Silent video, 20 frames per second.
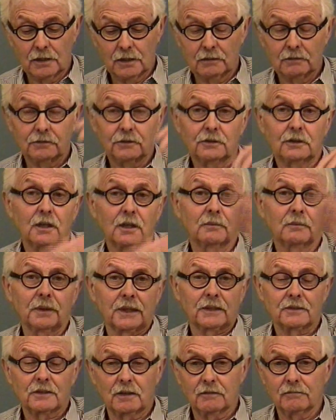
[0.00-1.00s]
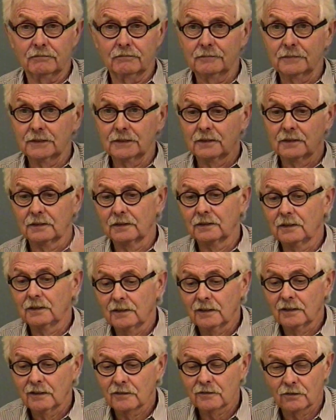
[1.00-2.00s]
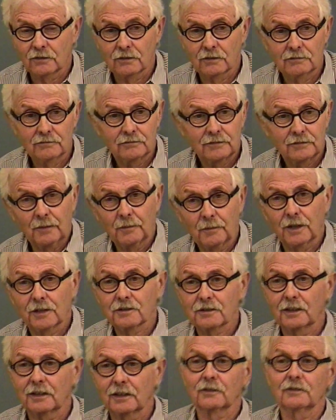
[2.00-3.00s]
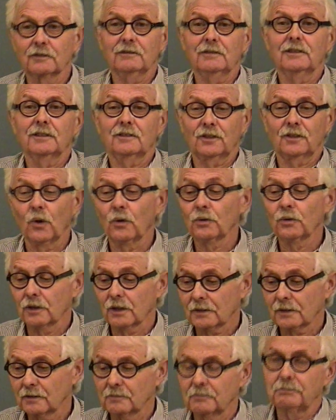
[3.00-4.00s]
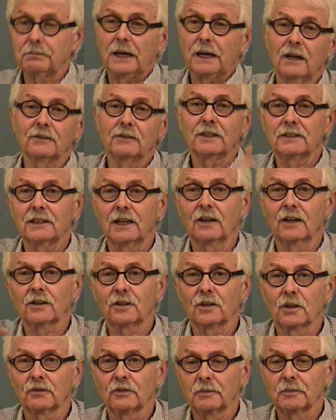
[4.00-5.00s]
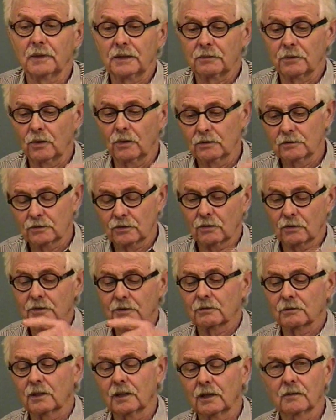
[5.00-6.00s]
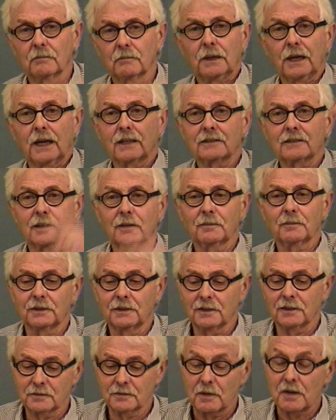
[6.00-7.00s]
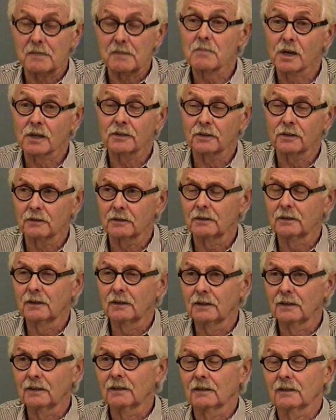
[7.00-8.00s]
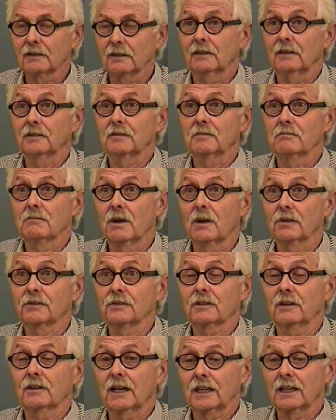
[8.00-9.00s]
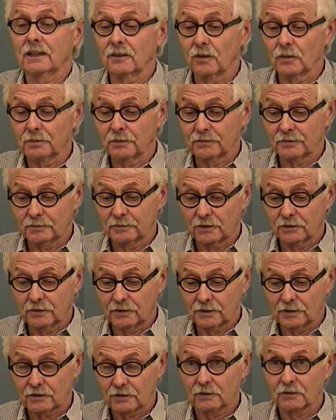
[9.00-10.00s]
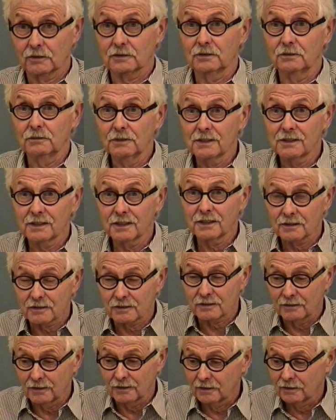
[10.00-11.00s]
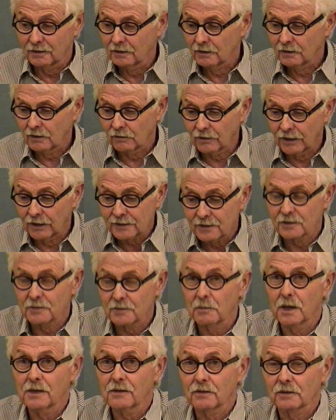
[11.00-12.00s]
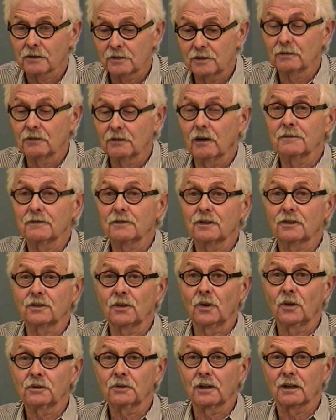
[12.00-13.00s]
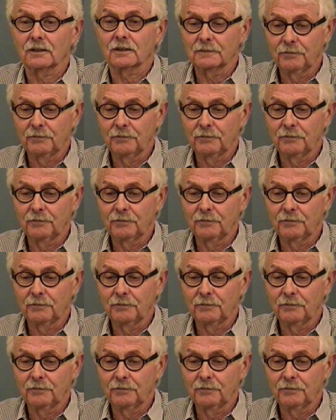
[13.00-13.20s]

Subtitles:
She comes picks up. So 10 minutes later, this tow truck comes bounding down Cutover Bay Road, turns around and backs up, and it's my mother. And his nose are hanging open from all these girls. Who is this? Well, that's his mother. She drives the tow truck.